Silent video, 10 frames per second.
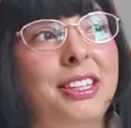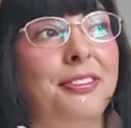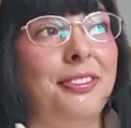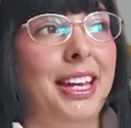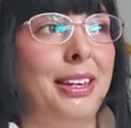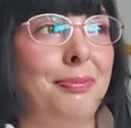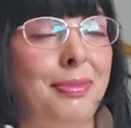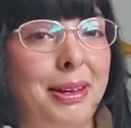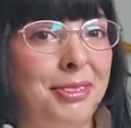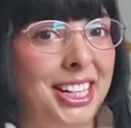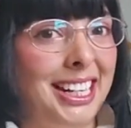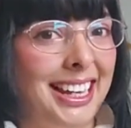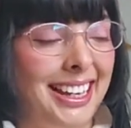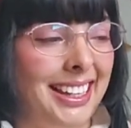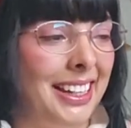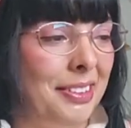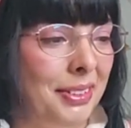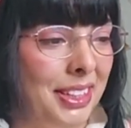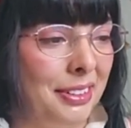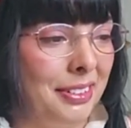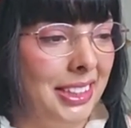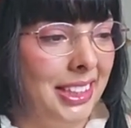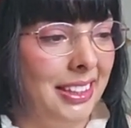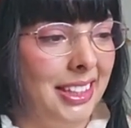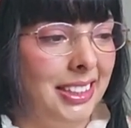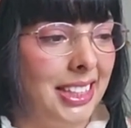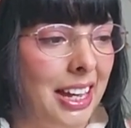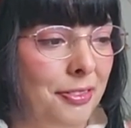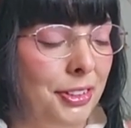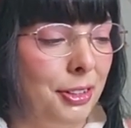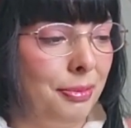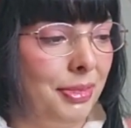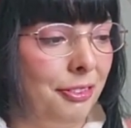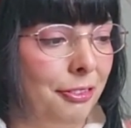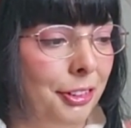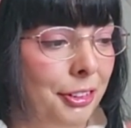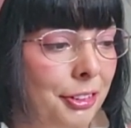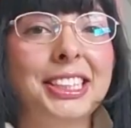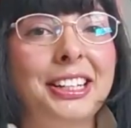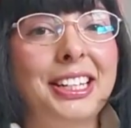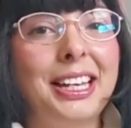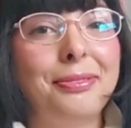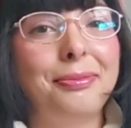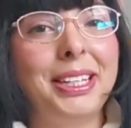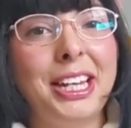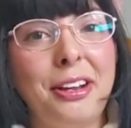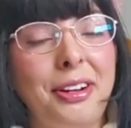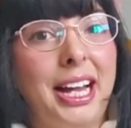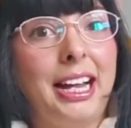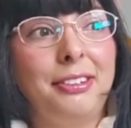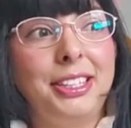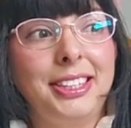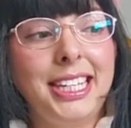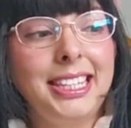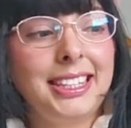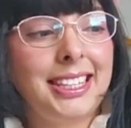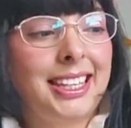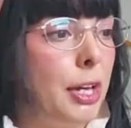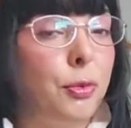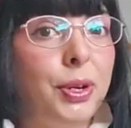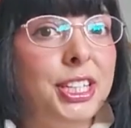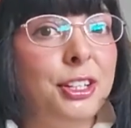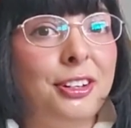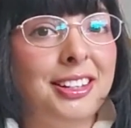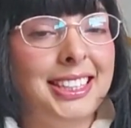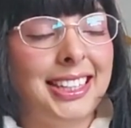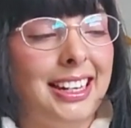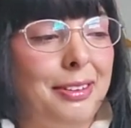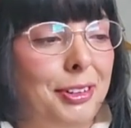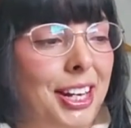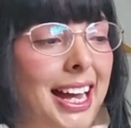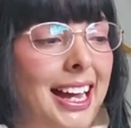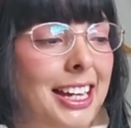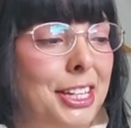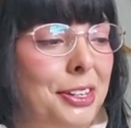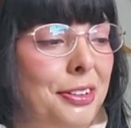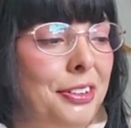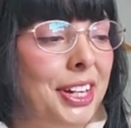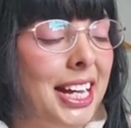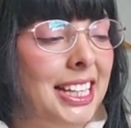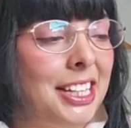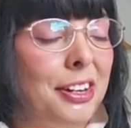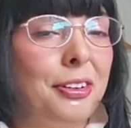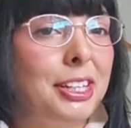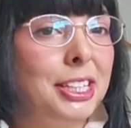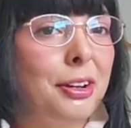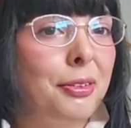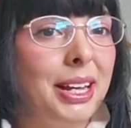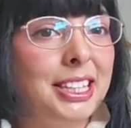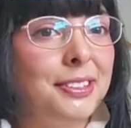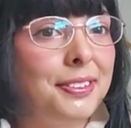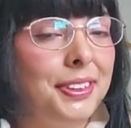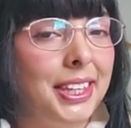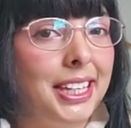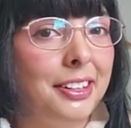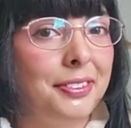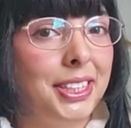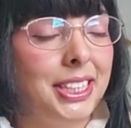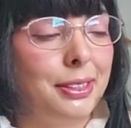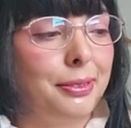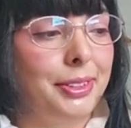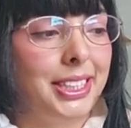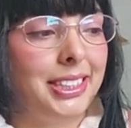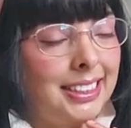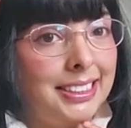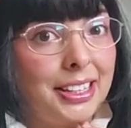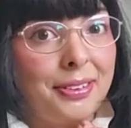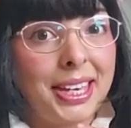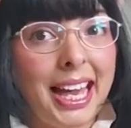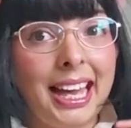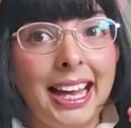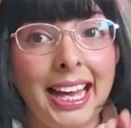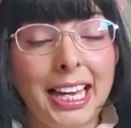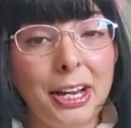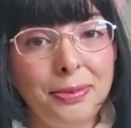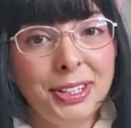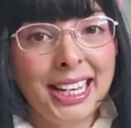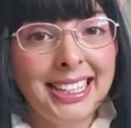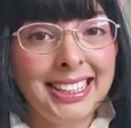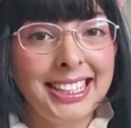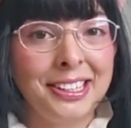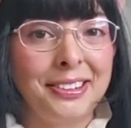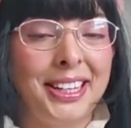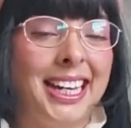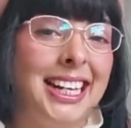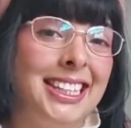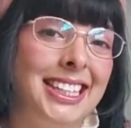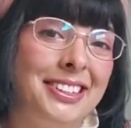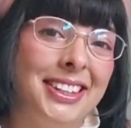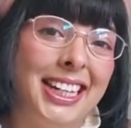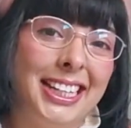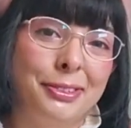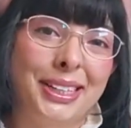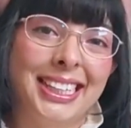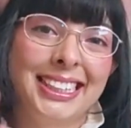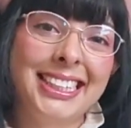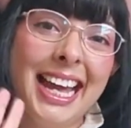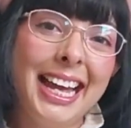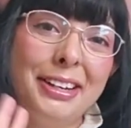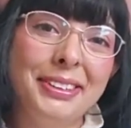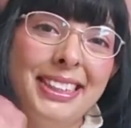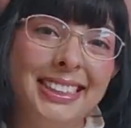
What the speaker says: of a memory lane with all the things I've done before. So let me know how you did, which Lolita level are you, and also what you think of this quiz. So yeah, I hope you guys enjoy and I'll see you in the next one. Ciao!